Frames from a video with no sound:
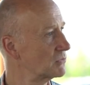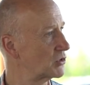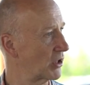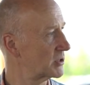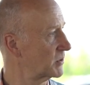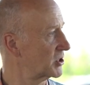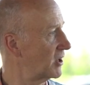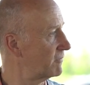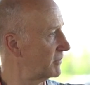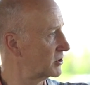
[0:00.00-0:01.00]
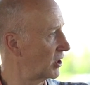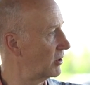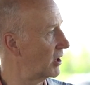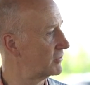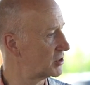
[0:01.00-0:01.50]
So that's myself.
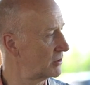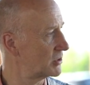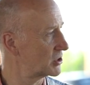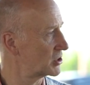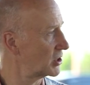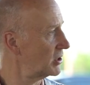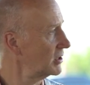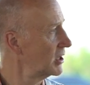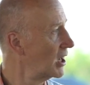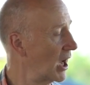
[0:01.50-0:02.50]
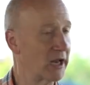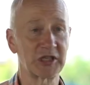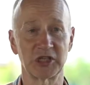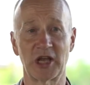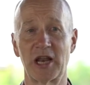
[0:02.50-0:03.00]
So over to you, Mr. Sir.
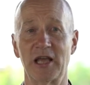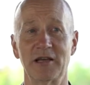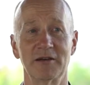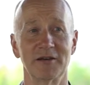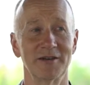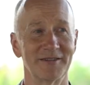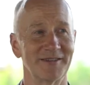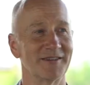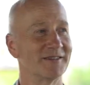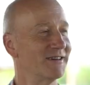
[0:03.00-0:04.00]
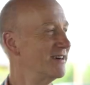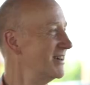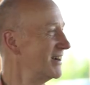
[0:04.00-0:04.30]
Unless there's any.